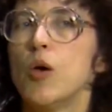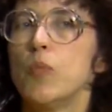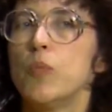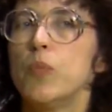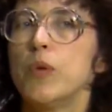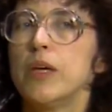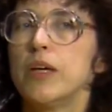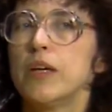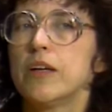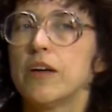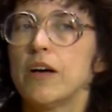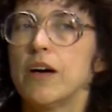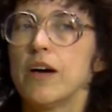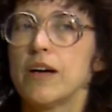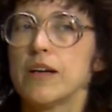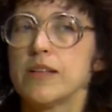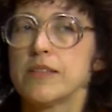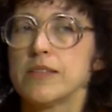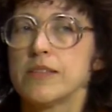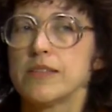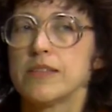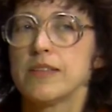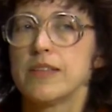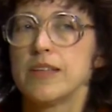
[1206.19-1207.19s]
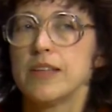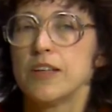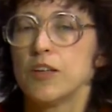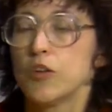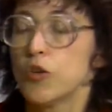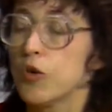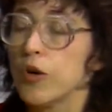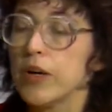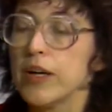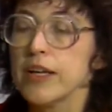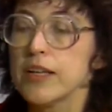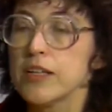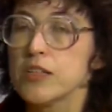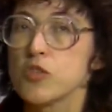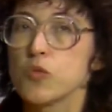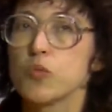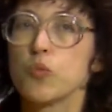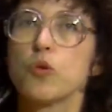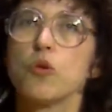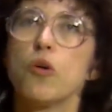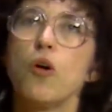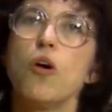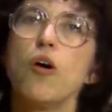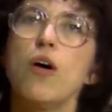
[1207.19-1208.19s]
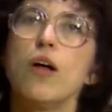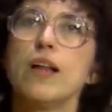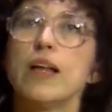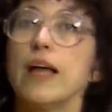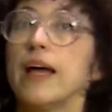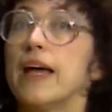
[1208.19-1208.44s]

because the critics were all